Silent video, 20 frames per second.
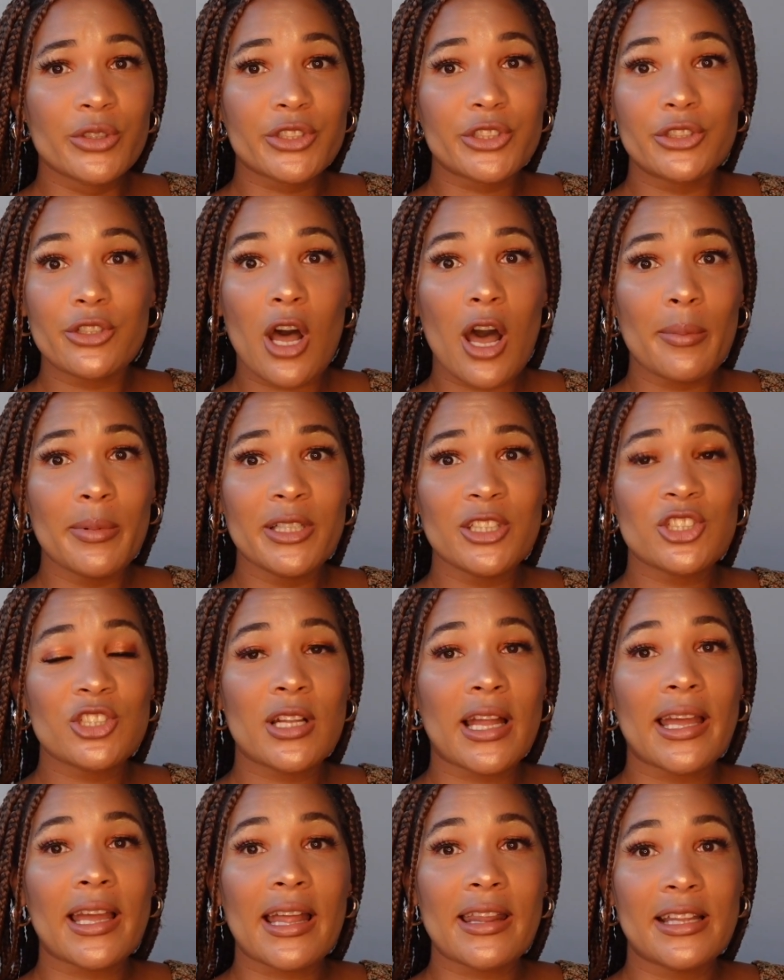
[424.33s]
snobbish.
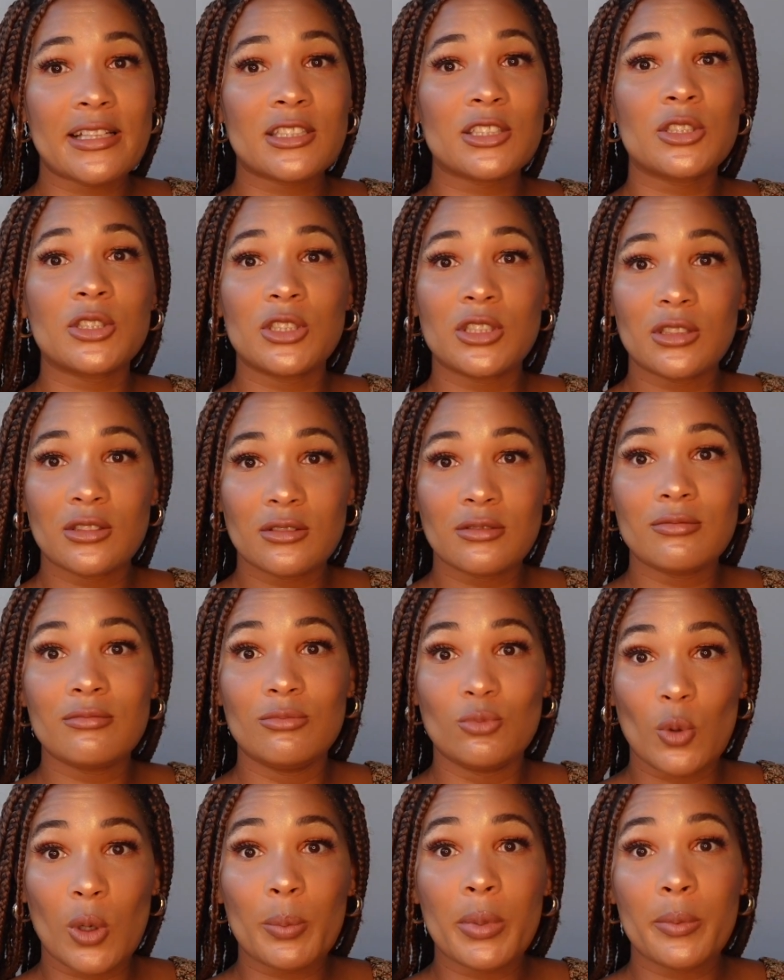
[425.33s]
Like, that's
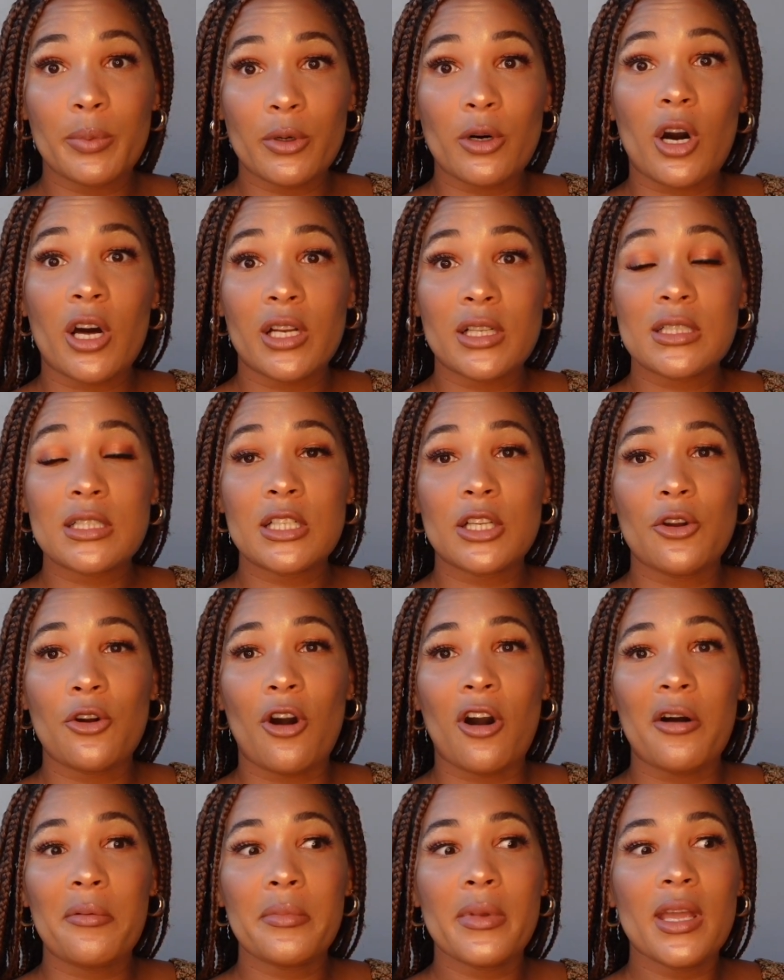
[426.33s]
what people honestly
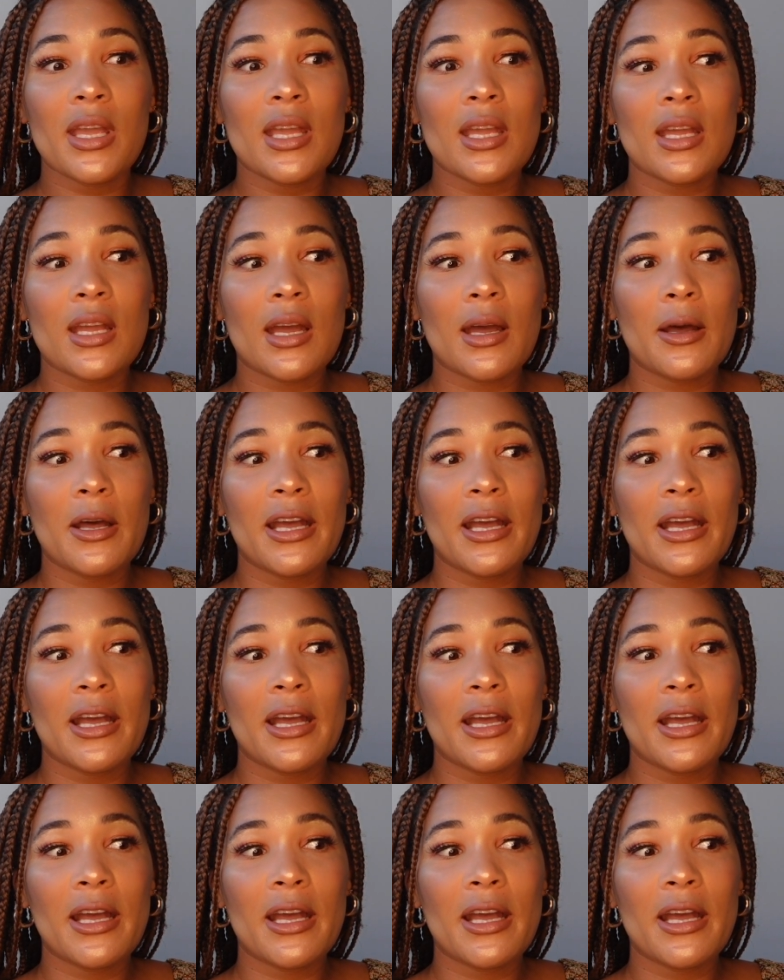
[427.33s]
call me,